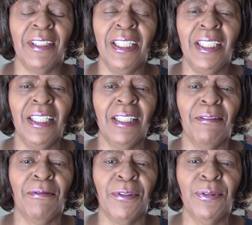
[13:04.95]
Any
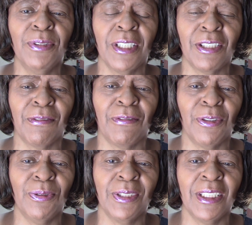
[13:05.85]
fruit that's
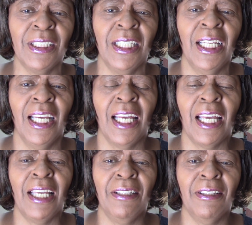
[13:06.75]
frozen
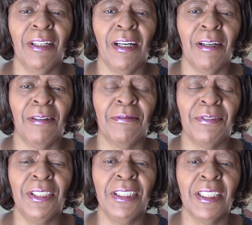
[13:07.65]
in the uh,
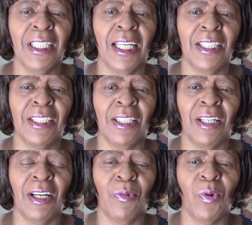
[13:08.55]
freezer at
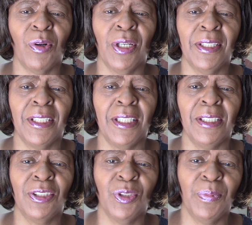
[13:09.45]
the uh, at
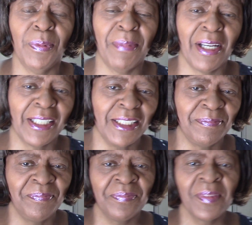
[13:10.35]
the supermarket,
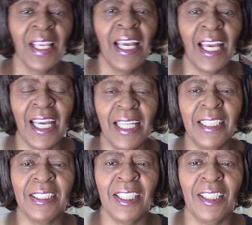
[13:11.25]
and
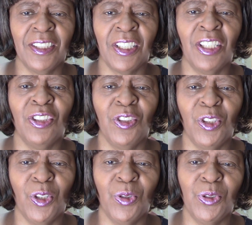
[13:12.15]
it says
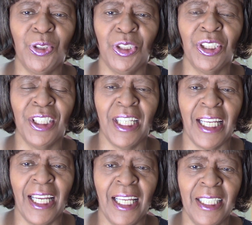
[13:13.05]
no sugar
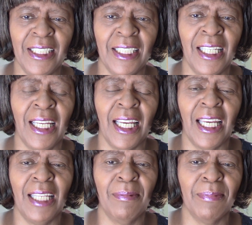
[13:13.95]
added,
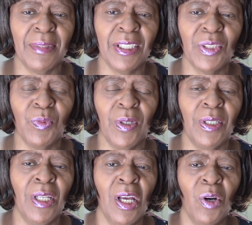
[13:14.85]
and this
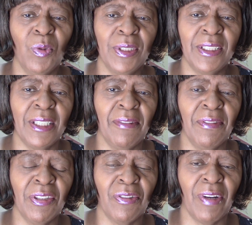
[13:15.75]
one was
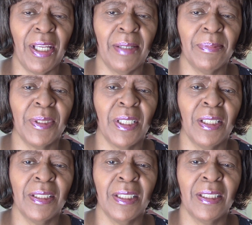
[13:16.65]
seven grams.
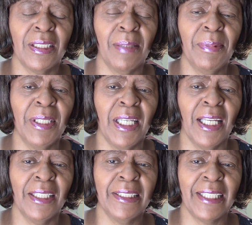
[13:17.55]
Some of the
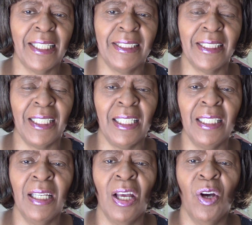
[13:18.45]
others I've
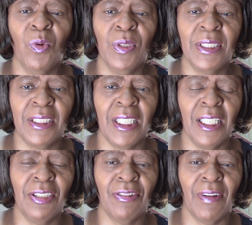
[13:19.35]
seen was
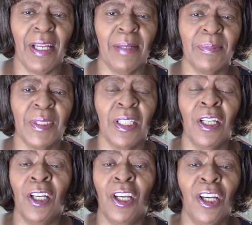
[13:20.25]
ten grams.
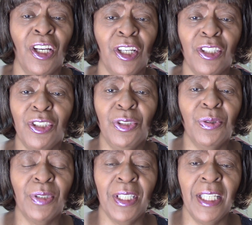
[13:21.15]

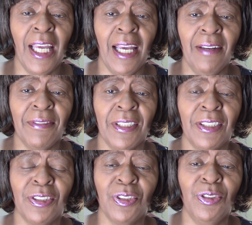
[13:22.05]
You can have it.
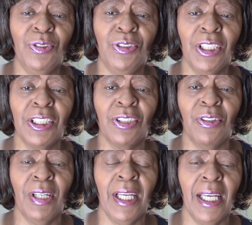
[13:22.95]
So you just
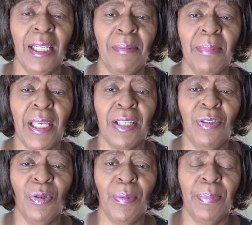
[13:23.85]
go ahead and make
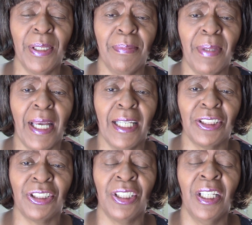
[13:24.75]
you a big batch,